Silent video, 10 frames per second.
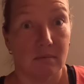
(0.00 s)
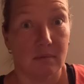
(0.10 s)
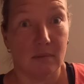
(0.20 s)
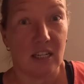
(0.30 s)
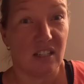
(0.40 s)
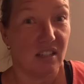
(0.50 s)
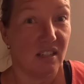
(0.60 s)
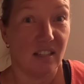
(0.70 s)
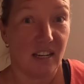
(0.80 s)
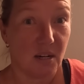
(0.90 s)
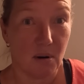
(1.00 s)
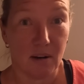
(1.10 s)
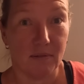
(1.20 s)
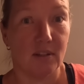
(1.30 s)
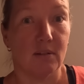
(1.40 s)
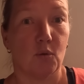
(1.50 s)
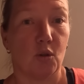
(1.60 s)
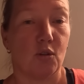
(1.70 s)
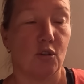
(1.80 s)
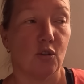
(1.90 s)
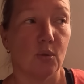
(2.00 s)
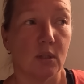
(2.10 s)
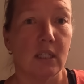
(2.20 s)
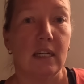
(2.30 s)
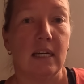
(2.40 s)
next year, the year after, not too sure.